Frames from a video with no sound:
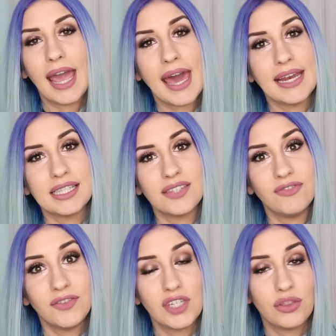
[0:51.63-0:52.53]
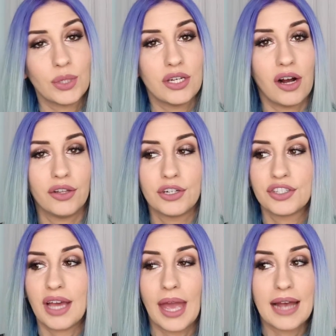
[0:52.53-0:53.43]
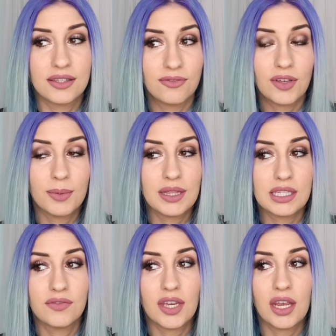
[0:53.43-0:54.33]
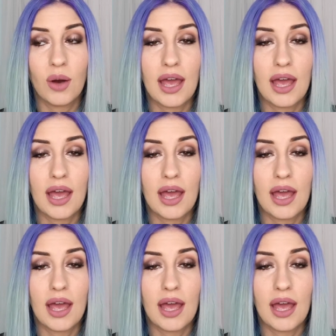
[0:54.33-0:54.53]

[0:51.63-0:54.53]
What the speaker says: And it's $53. As of filming this video,